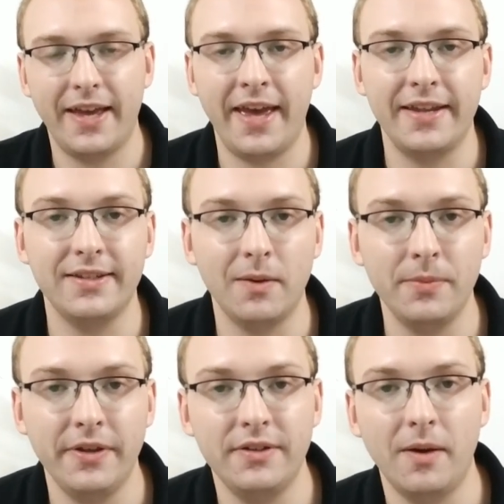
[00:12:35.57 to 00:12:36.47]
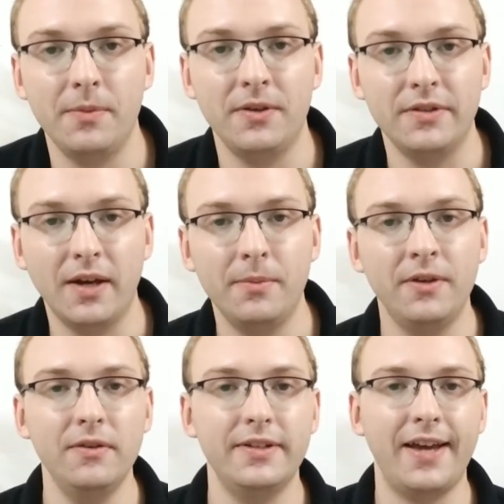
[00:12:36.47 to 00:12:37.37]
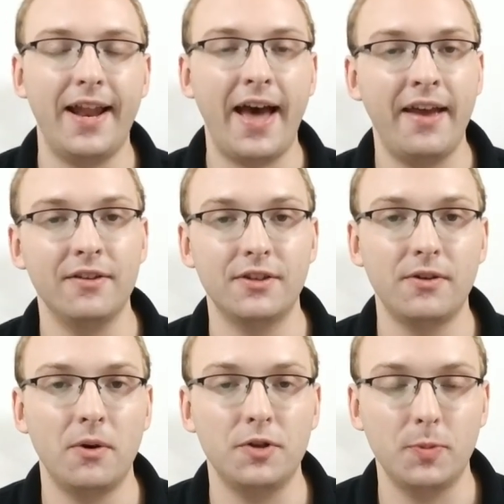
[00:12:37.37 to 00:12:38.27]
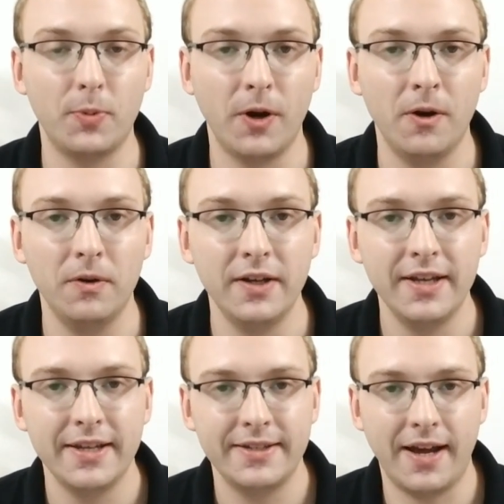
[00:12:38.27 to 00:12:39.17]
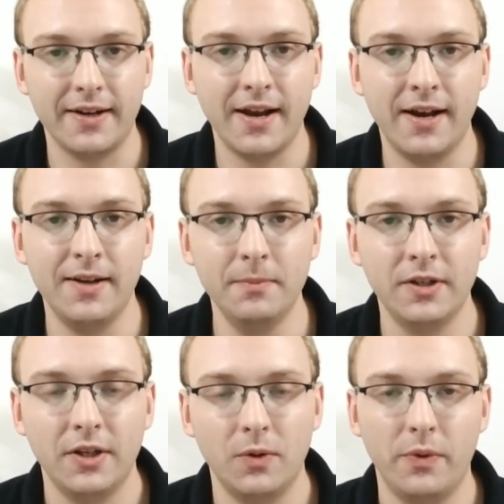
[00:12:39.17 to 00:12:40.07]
at www.ieltscoachpro.com.